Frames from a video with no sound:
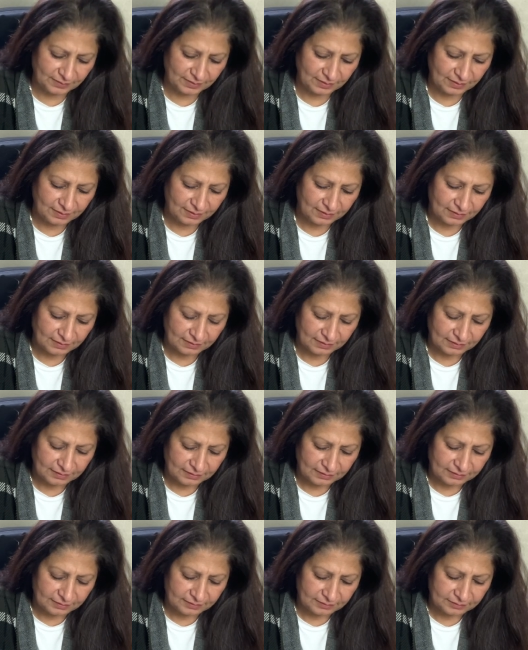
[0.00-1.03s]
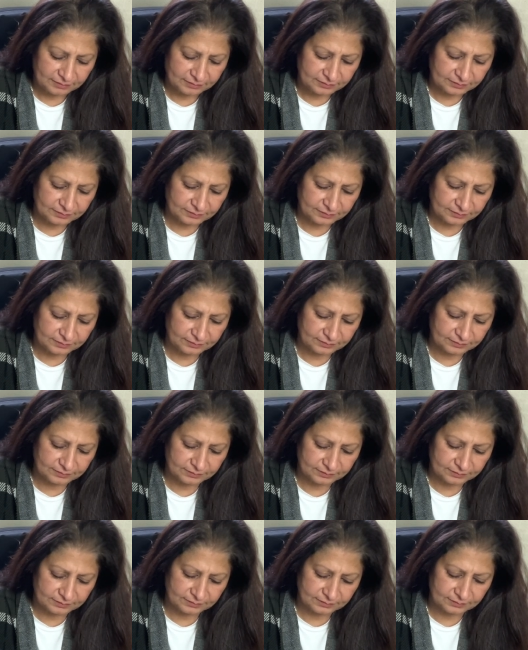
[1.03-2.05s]

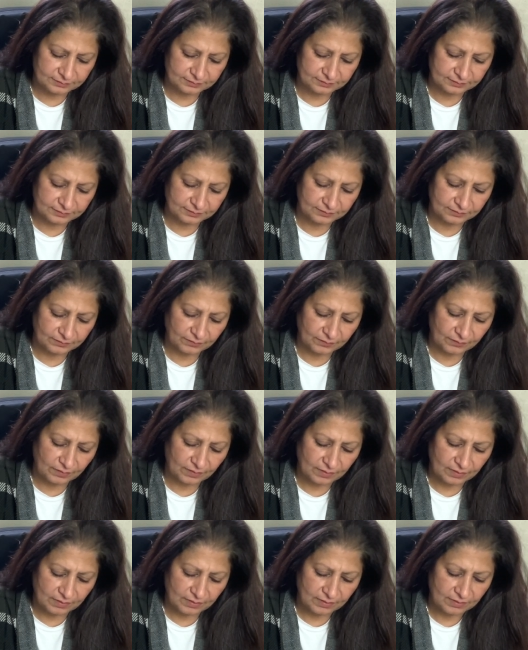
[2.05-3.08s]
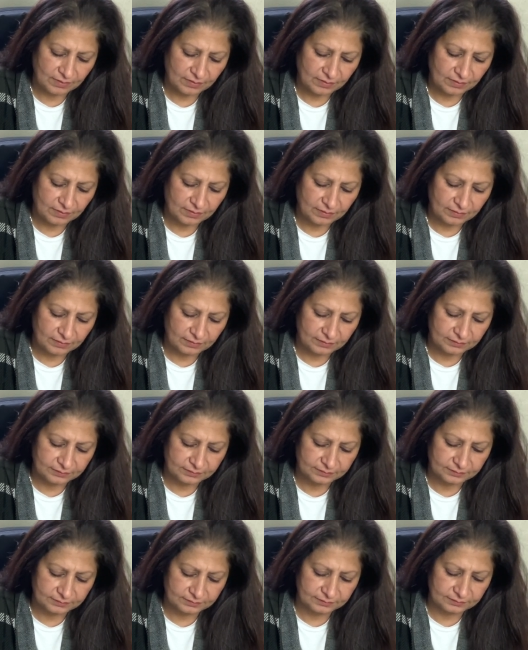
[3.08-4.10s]

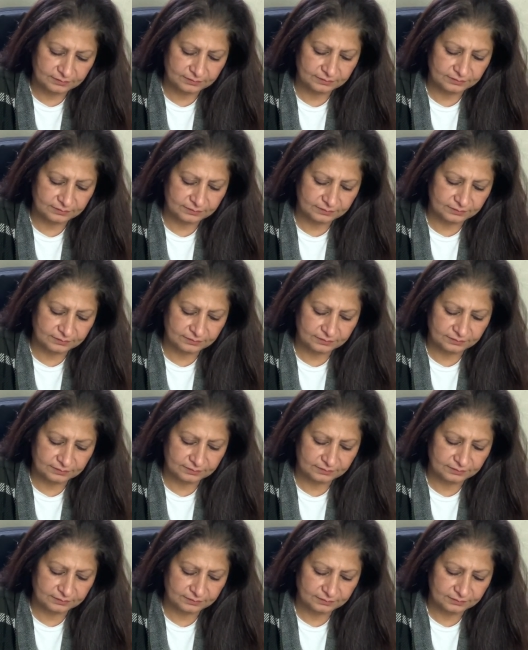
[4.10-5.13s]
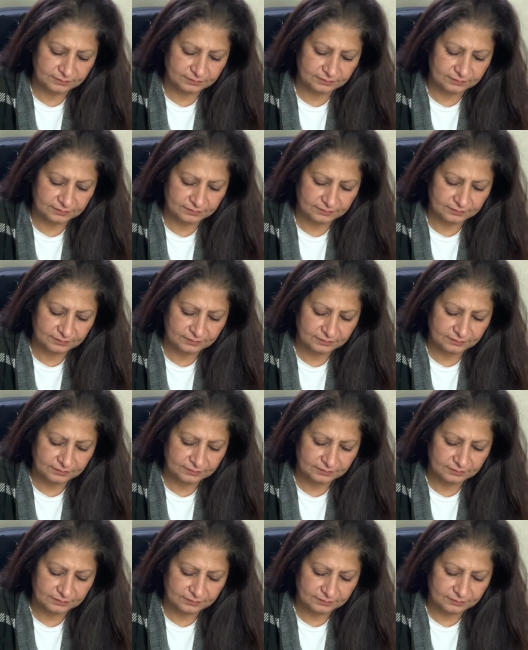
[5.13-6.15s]

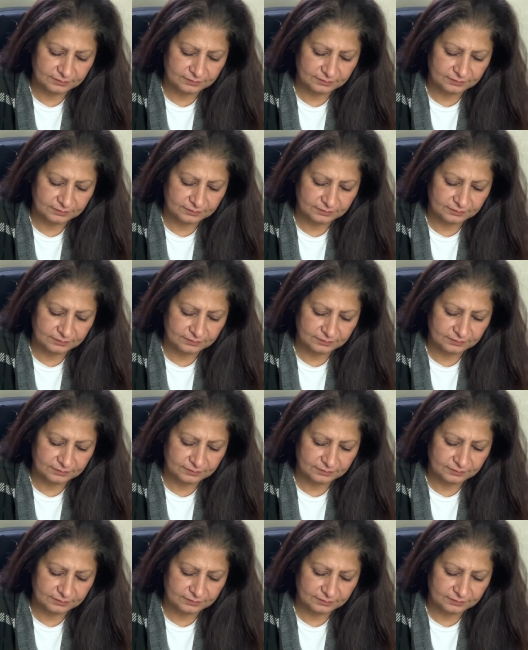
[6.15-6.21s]
(silence)